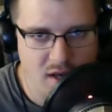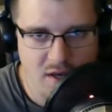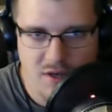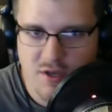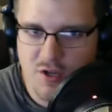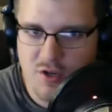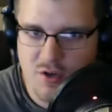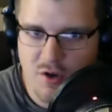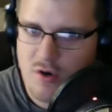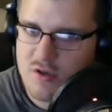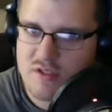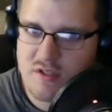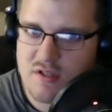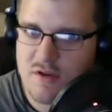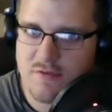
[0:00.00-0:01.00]
Do you notice
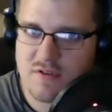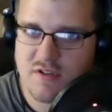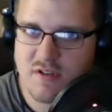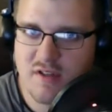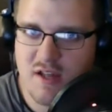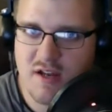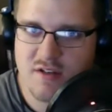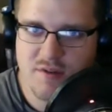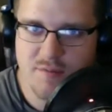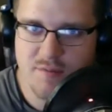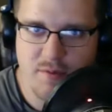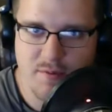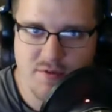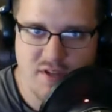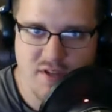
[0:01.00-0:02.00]
a difference like that? Or is it pretty
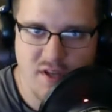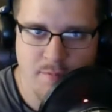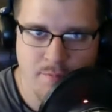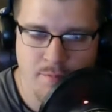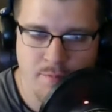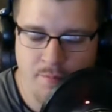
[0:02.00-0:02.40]
much the same?